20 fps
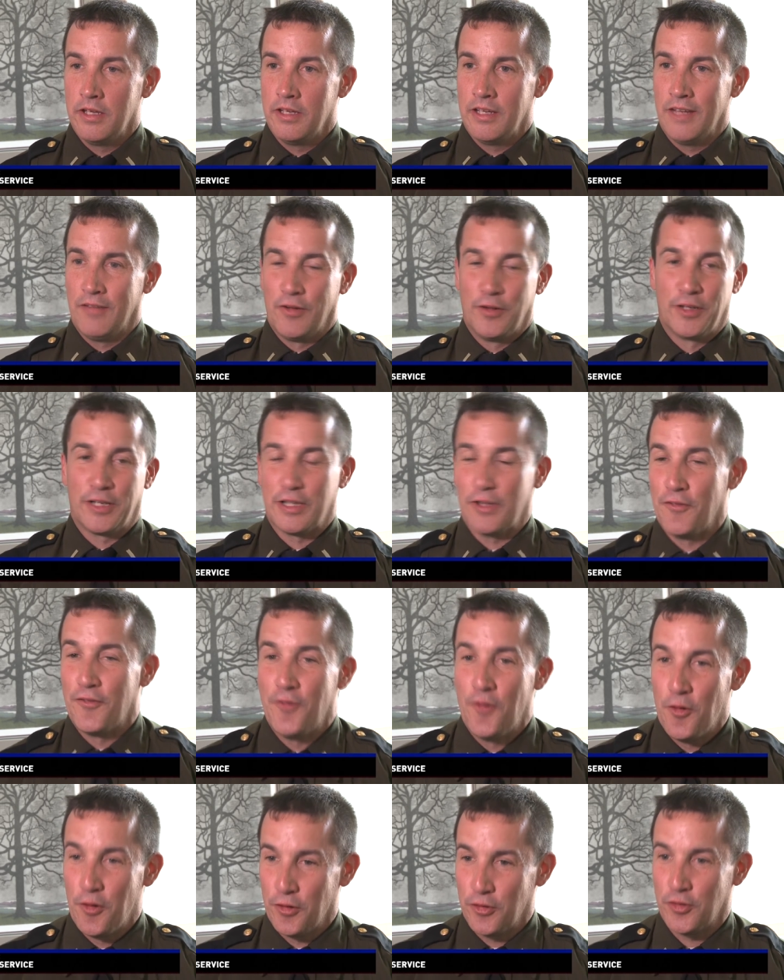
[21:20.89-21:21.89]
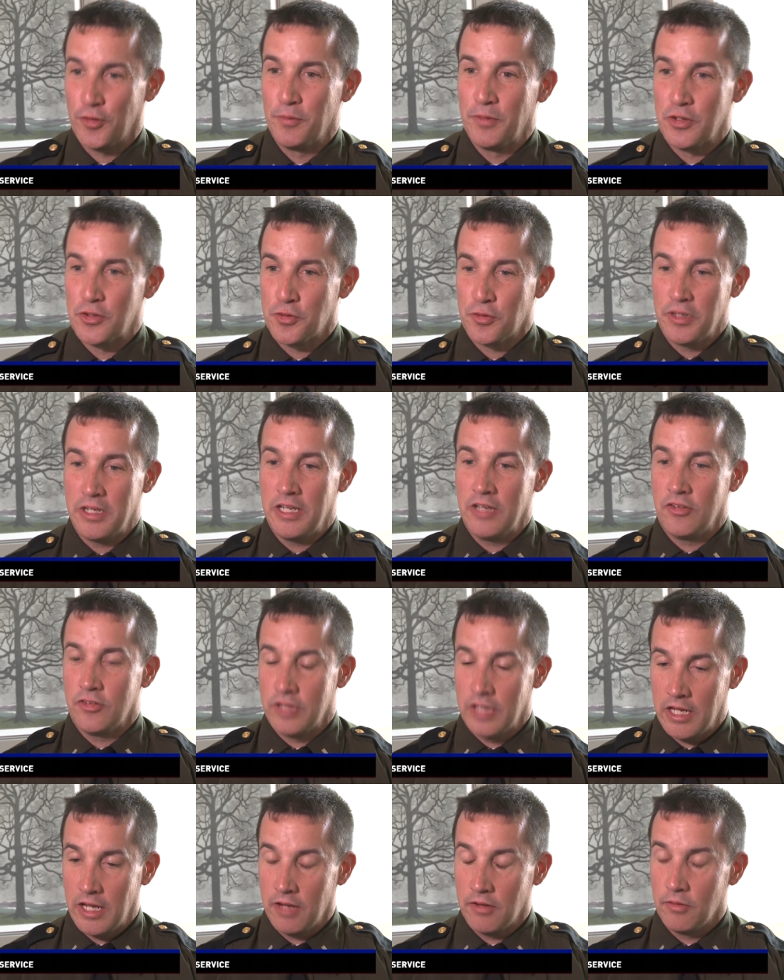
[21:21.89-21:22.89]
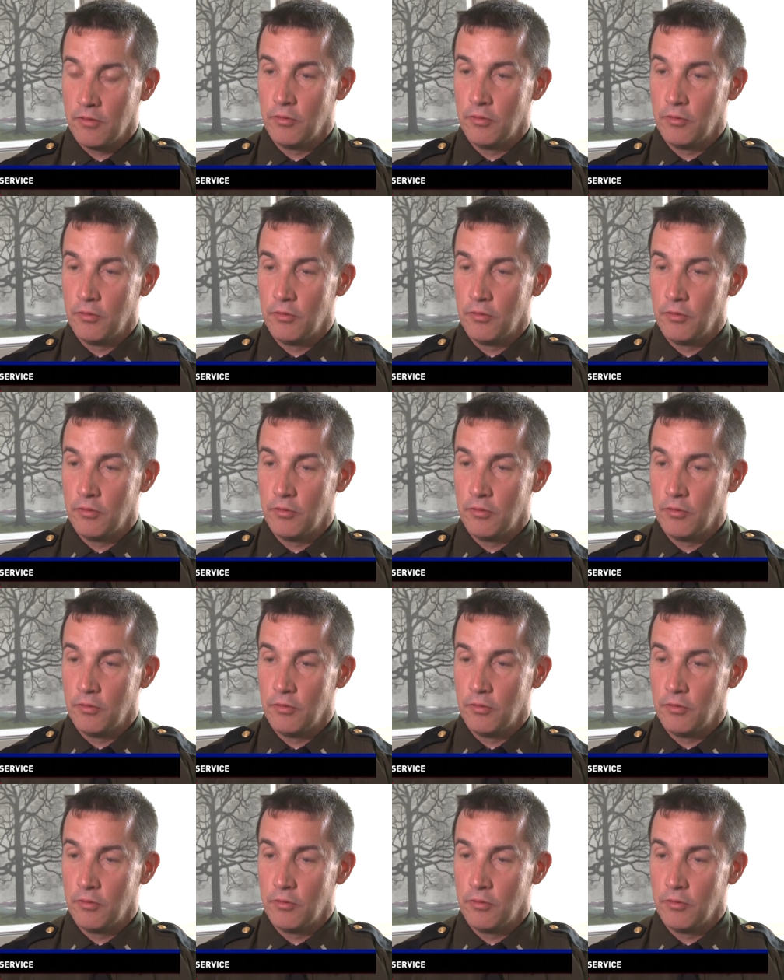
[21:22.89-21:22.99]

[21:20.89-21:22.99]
If you look at the forest from the trees, yeah,